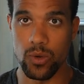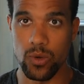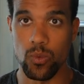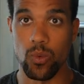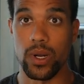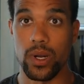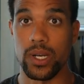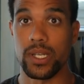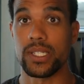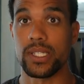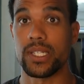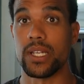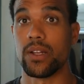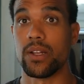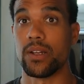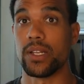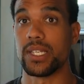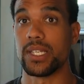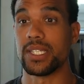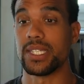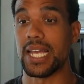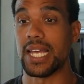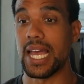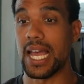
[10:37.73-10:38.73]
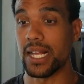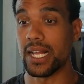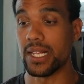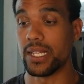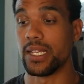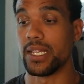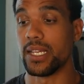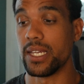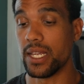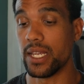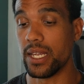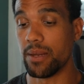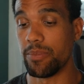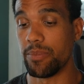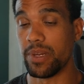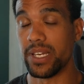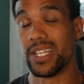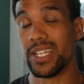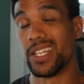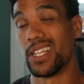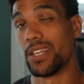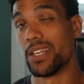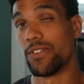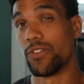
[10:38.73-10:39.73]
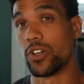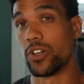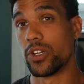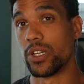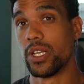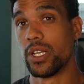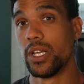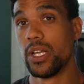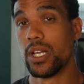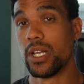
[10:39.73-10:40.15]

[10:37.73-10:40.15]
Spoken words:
you want it to sound exactly and be delivered